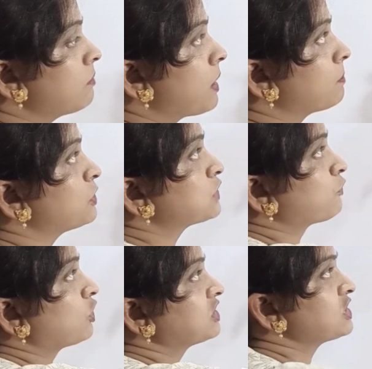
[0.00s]
members
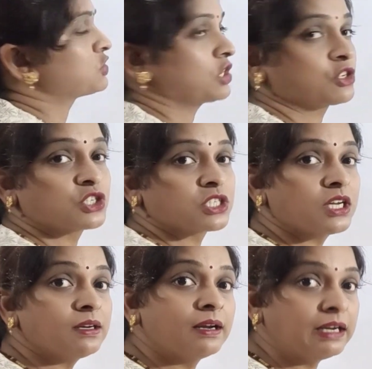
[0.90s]
for this structure.
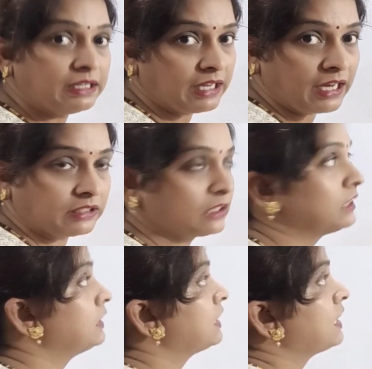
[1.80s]
Date,
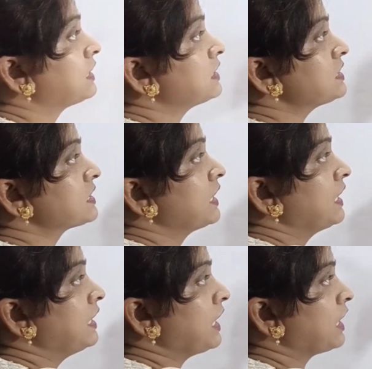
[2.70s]
it is
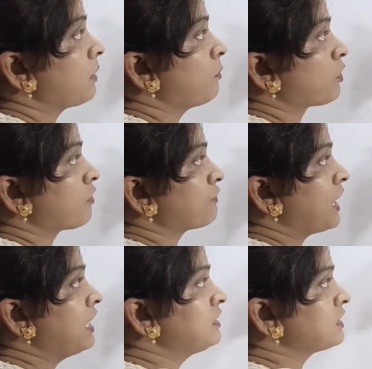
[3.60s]
day number of
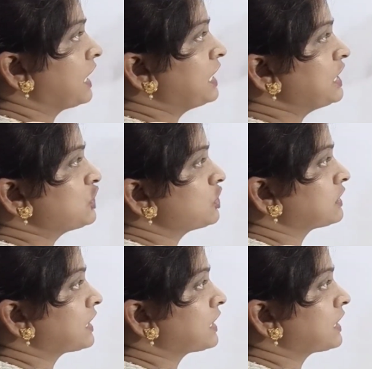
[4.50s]
integer